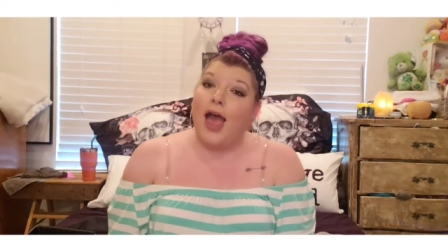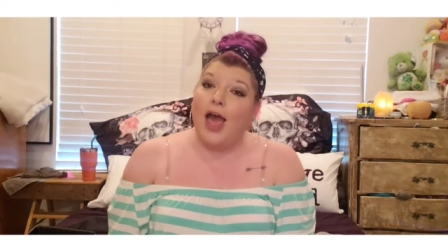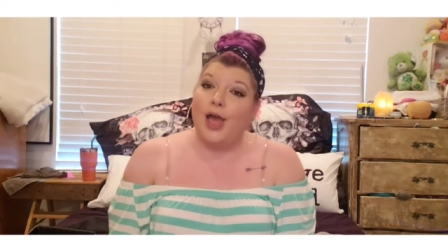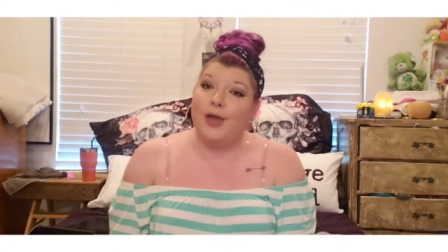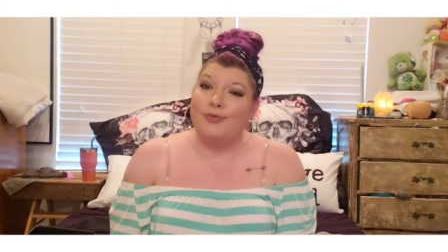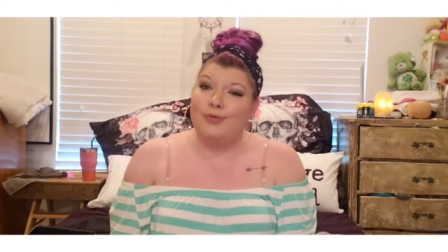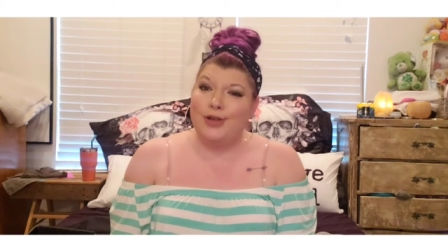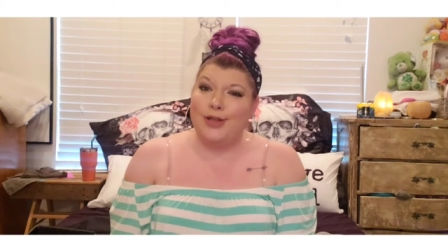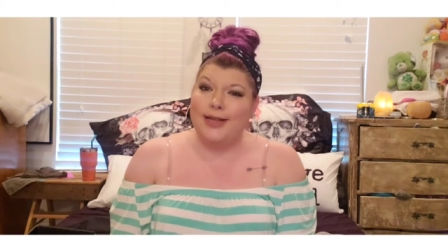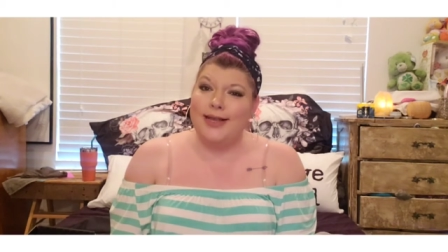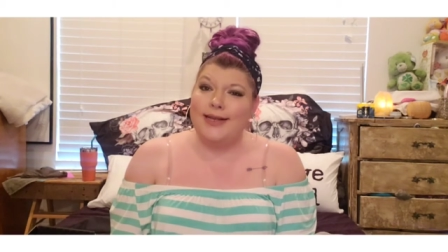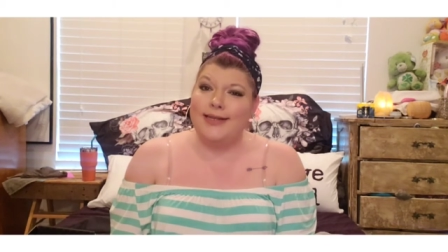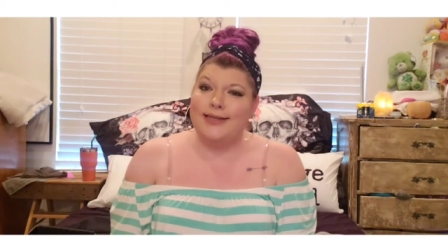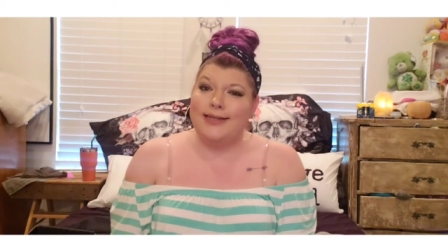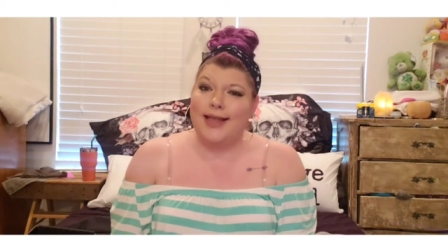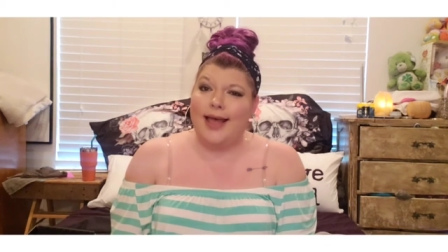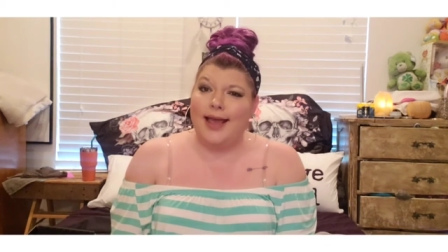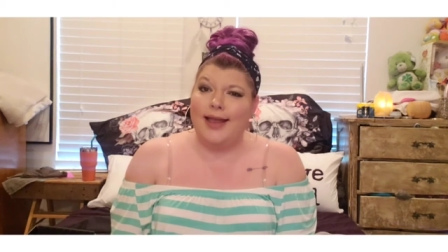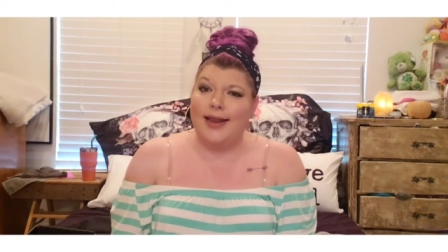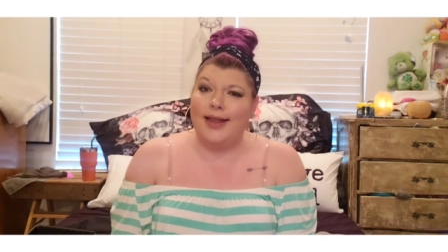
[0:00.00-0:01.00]
I'm really
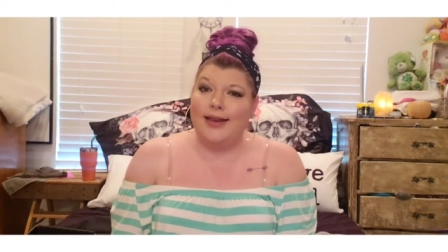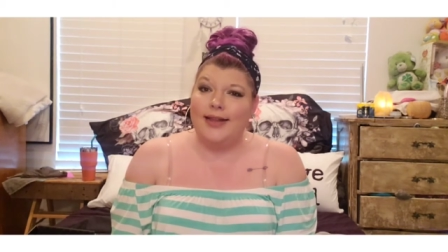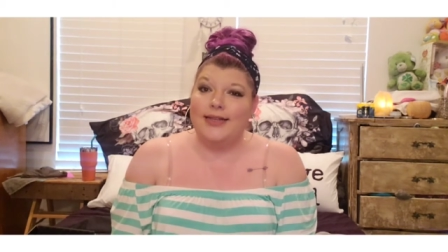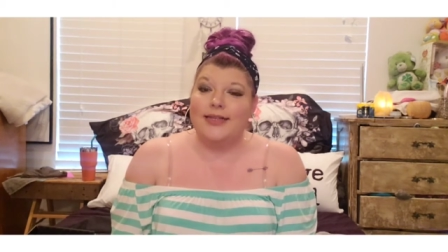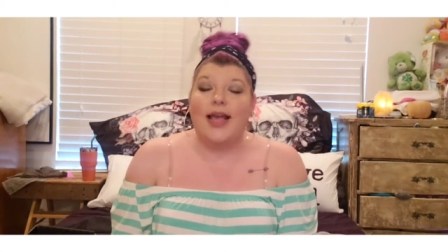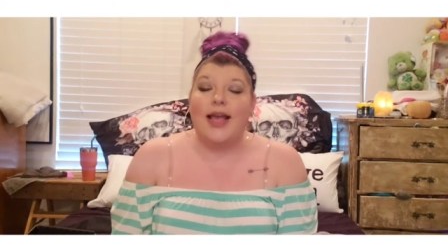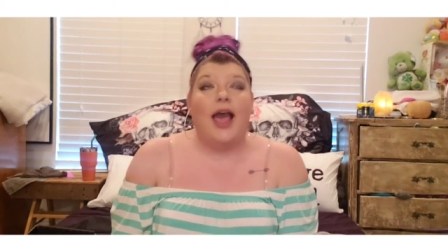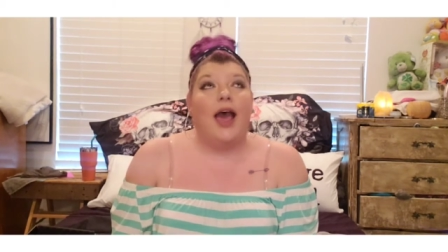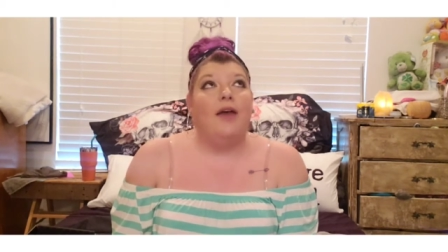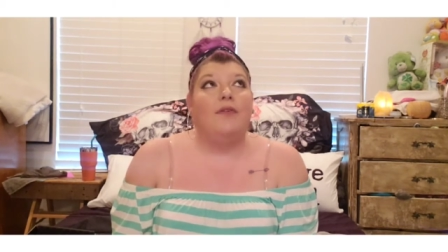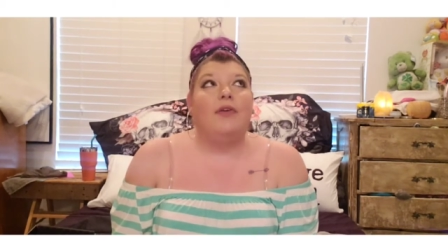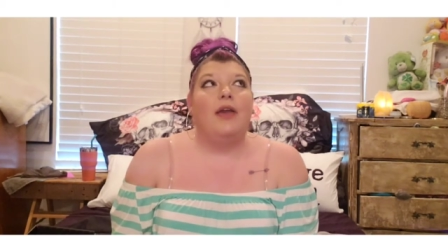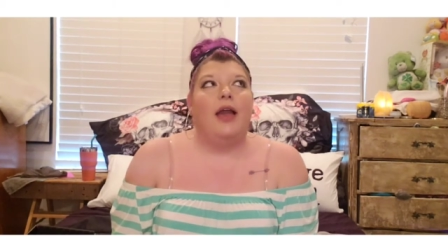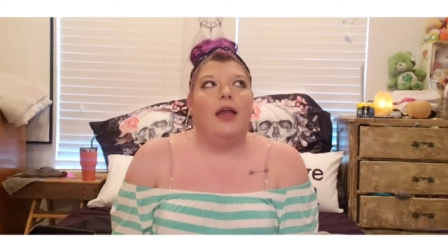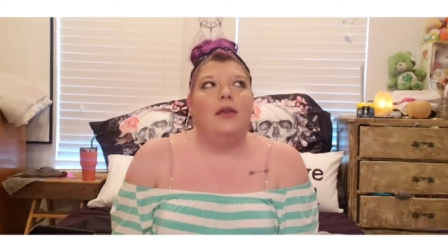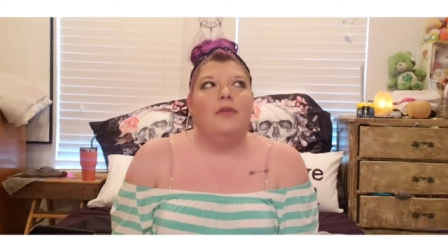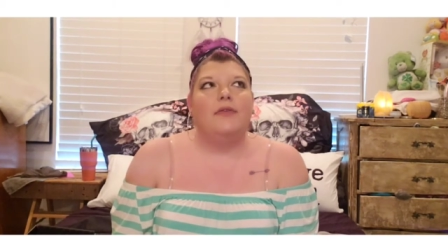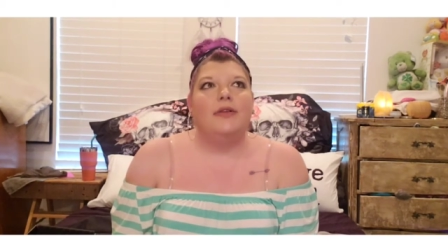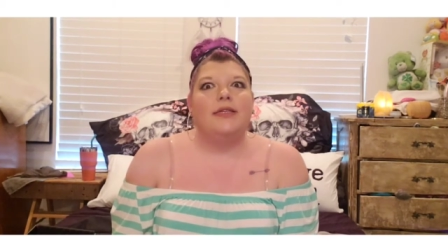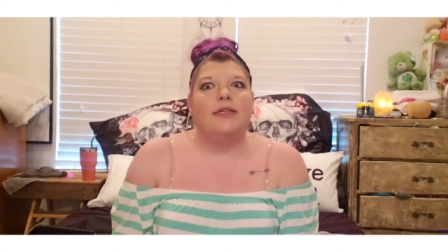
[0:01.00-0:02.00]
excited because I have
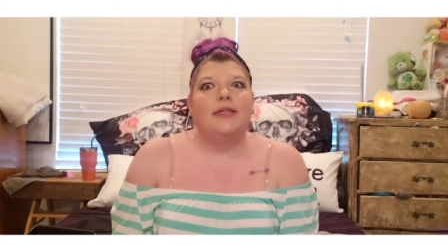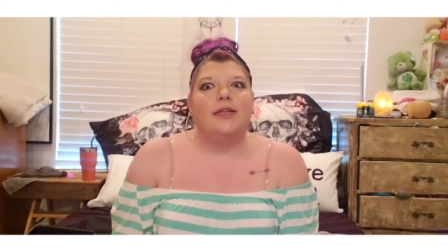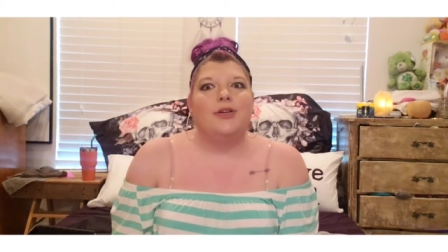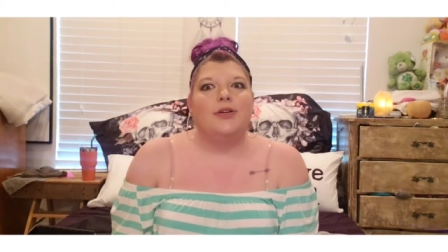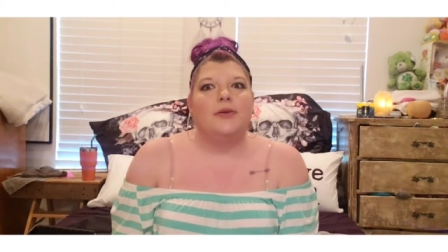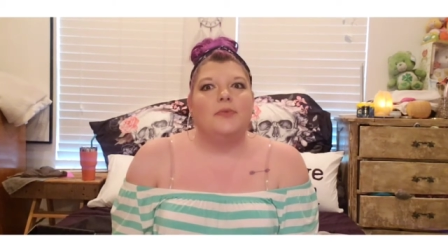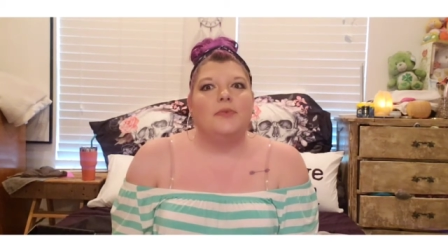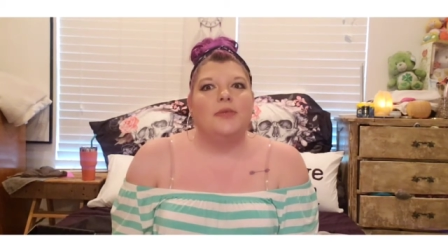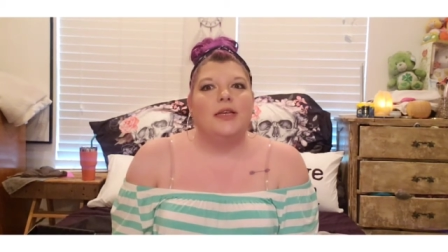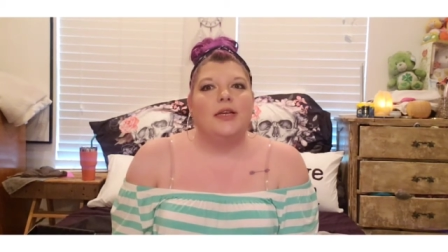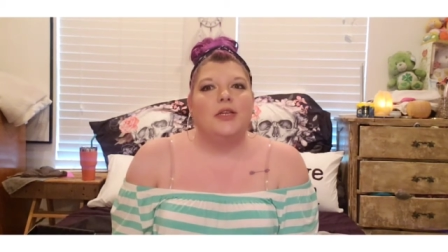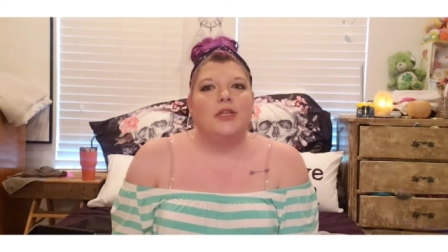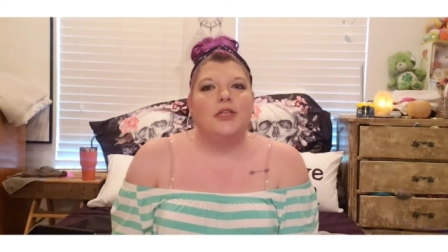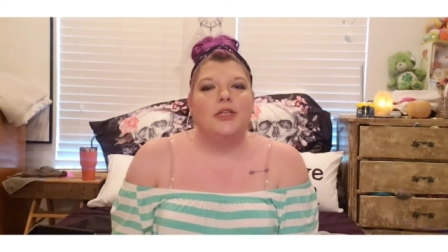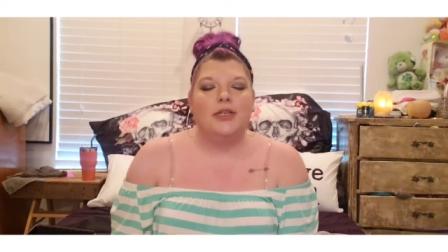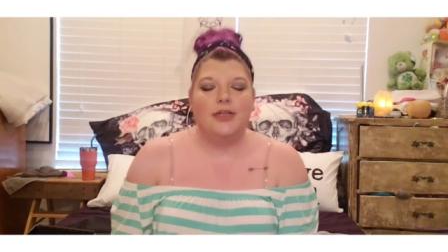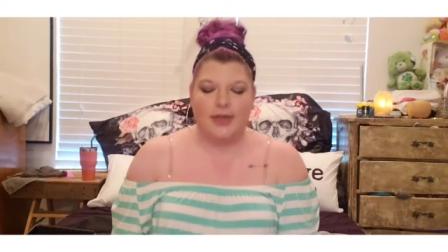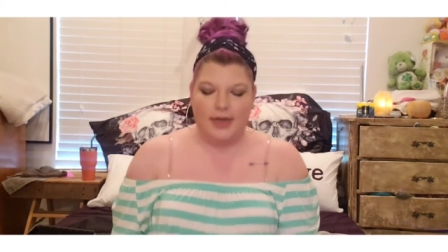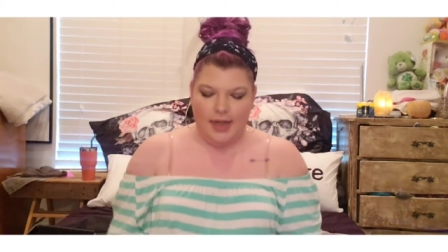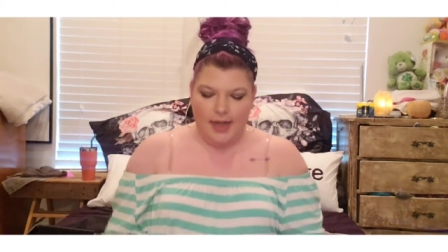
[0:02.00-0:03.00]
kind of a sticker
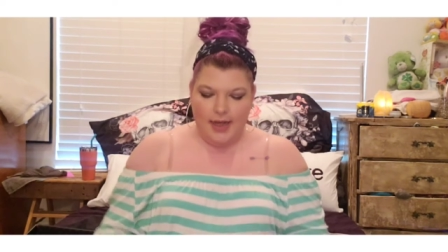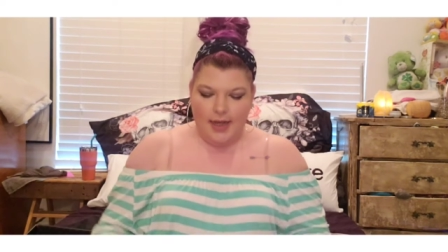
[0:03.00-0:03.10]
obsession.